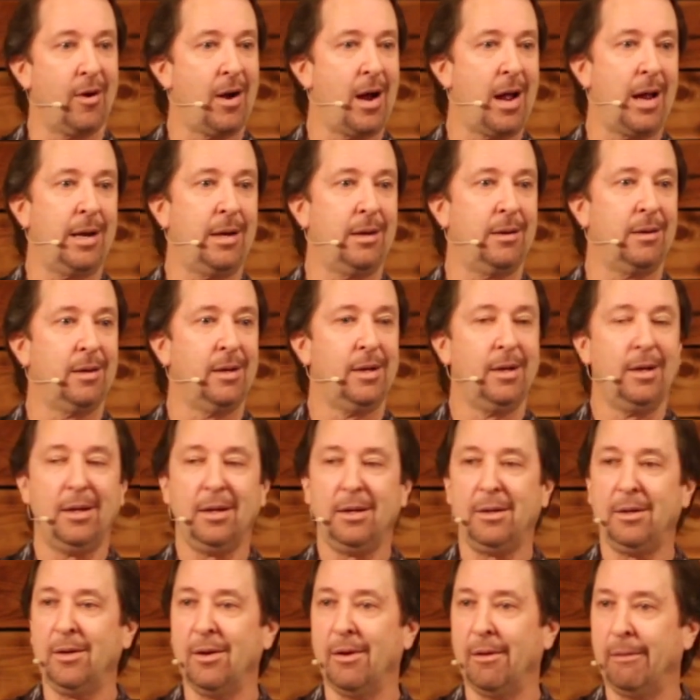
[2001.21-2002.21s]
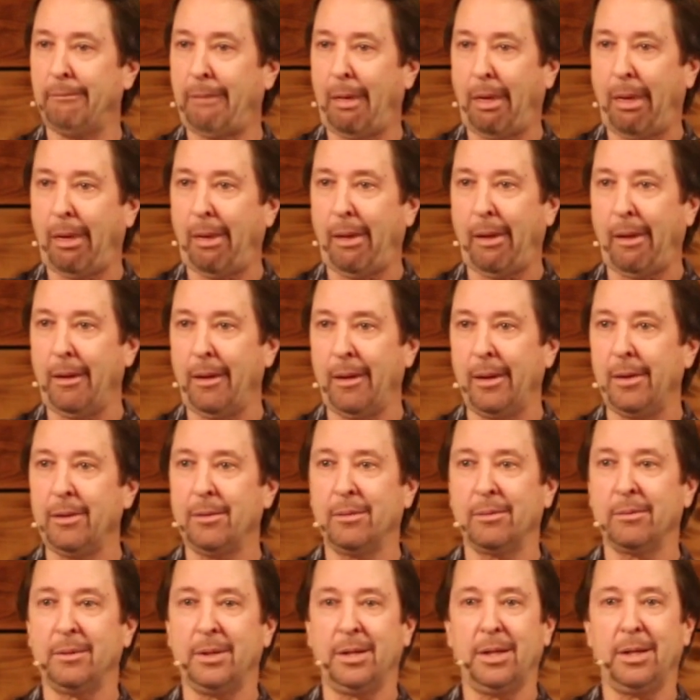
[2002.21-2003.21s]
Or I didn't, you know, I
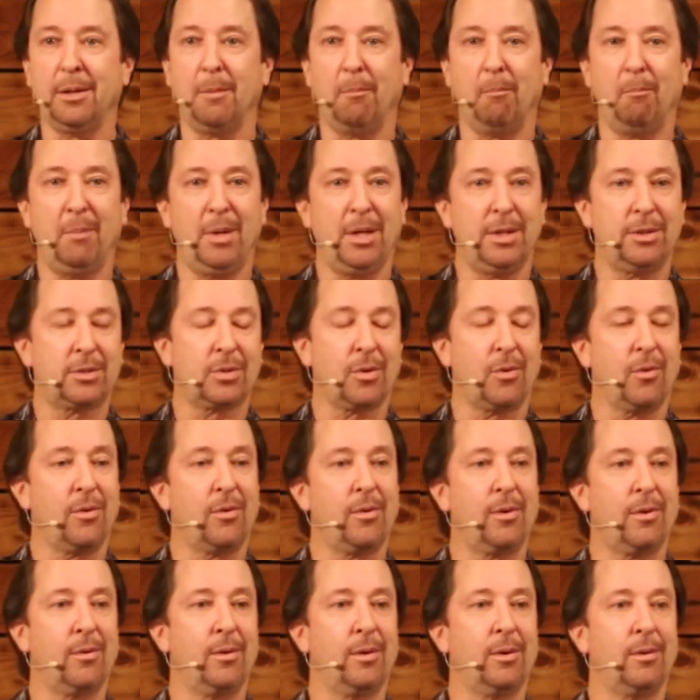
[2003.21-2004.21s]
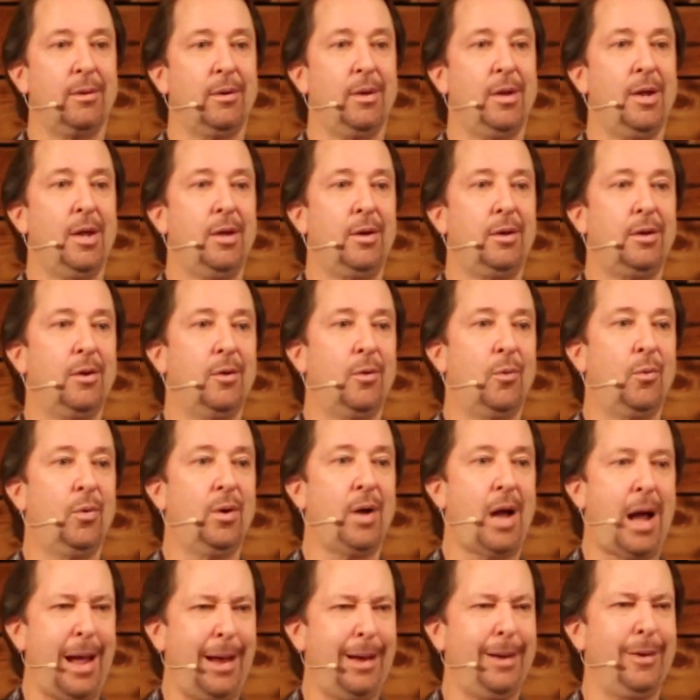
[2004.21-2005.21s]
don't need a mentor. Or, you
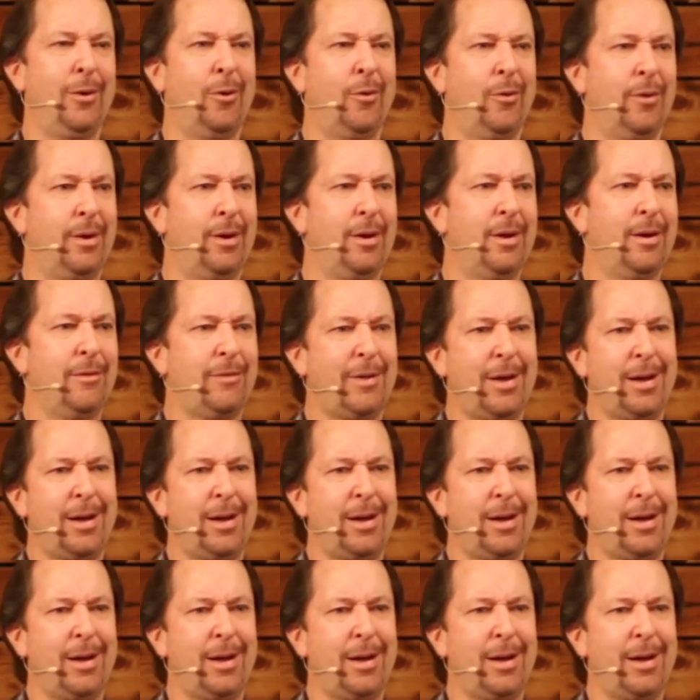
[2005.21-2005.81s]
know, I know enough.